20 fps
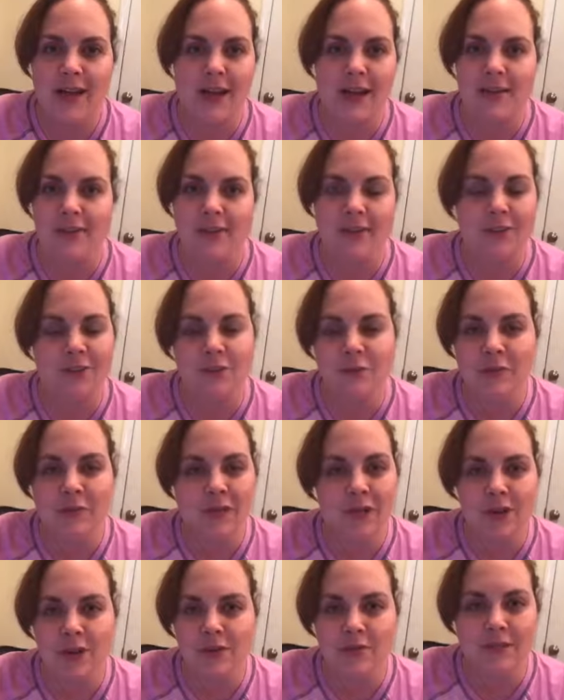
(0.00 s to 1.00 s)
the ultimate
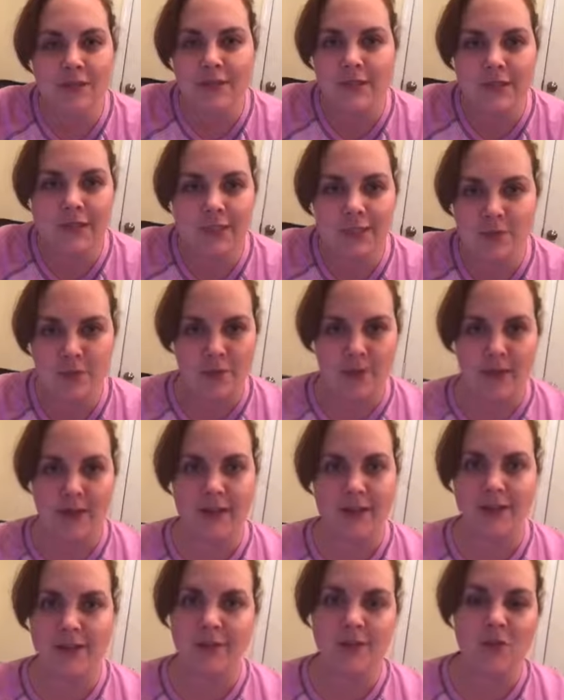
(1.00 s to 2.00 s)
goal is that
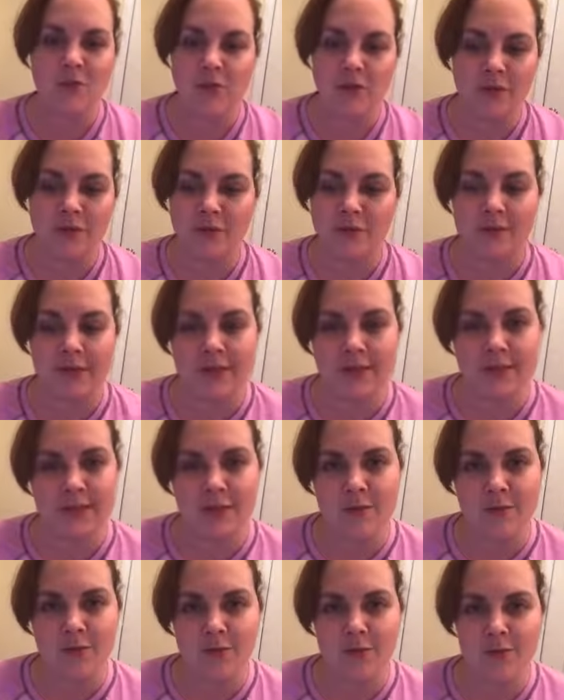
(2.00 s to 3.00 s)
everybody in the world ends
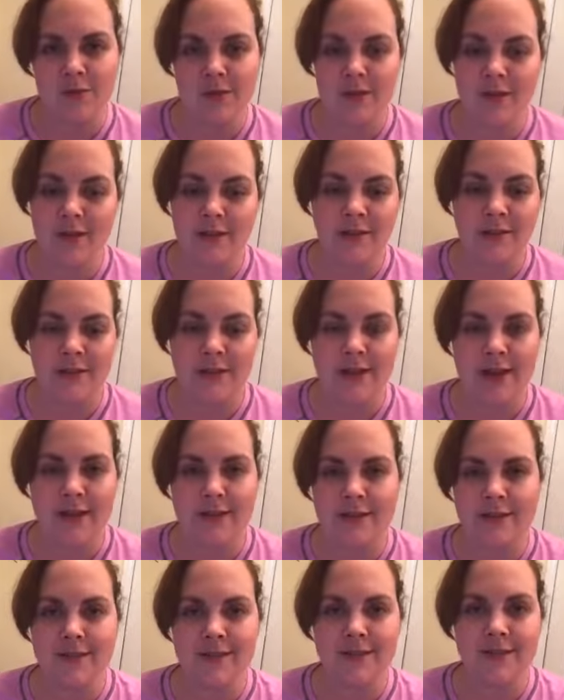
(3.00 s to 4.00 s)
up using it, and the
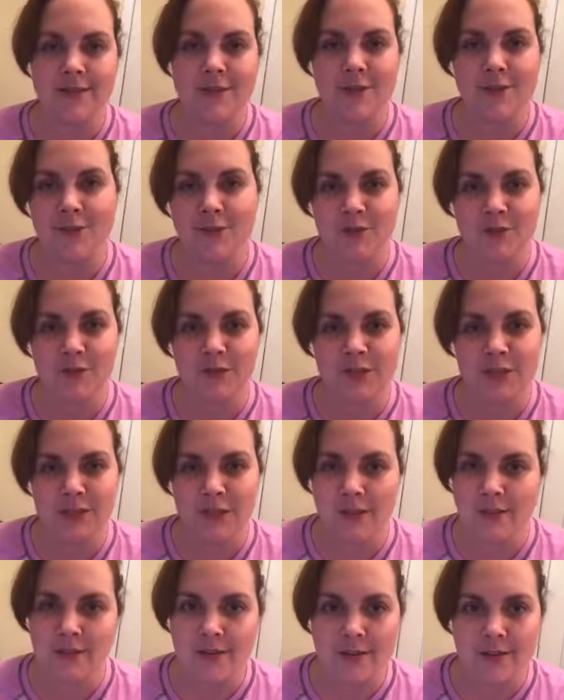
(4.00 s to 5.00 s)
idea is who's going to
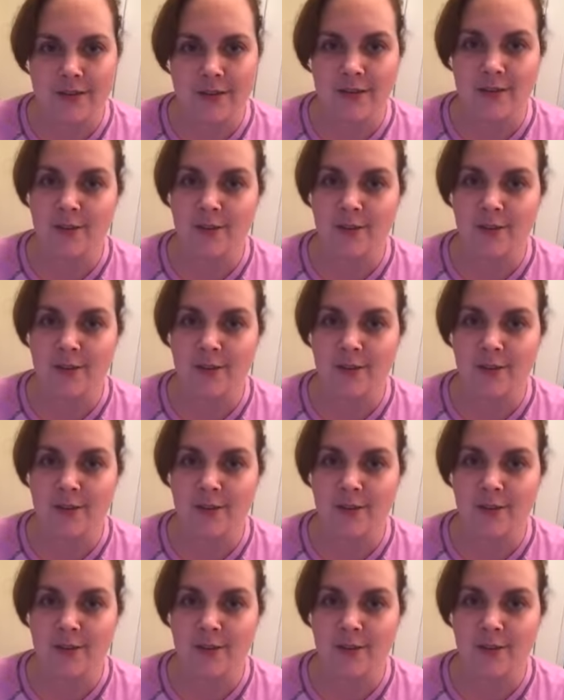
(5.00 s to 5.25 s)
share it. Is it